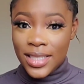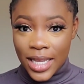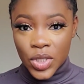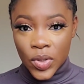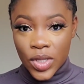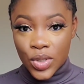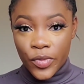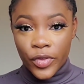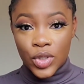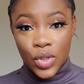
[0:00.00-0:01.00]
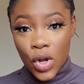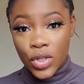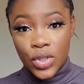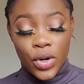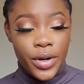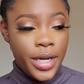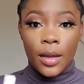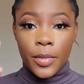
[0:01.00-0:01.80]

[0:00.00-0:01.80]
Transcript: Next we're going to move on to contouring.